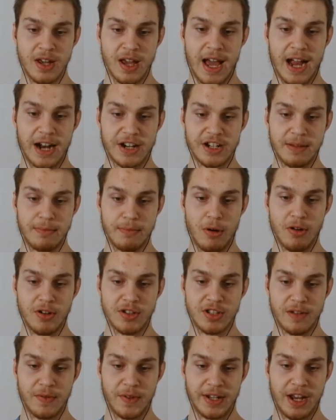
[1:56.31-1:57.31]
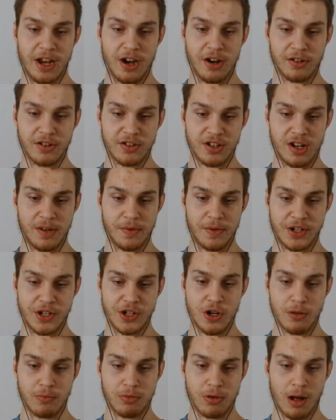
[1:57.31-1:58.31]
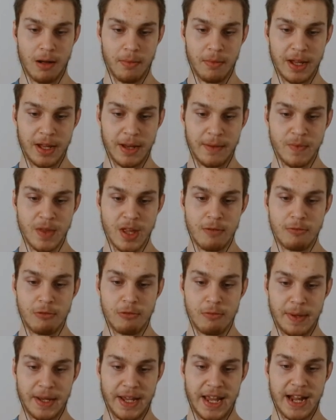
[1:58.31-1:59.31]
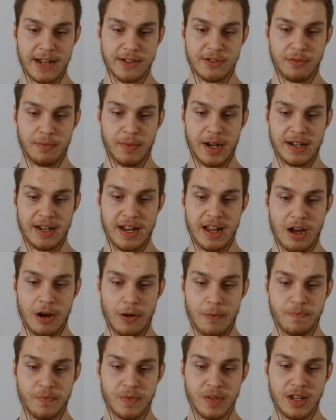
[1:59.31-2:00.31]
Actually, most of the characters on the show probably would be canceled by now."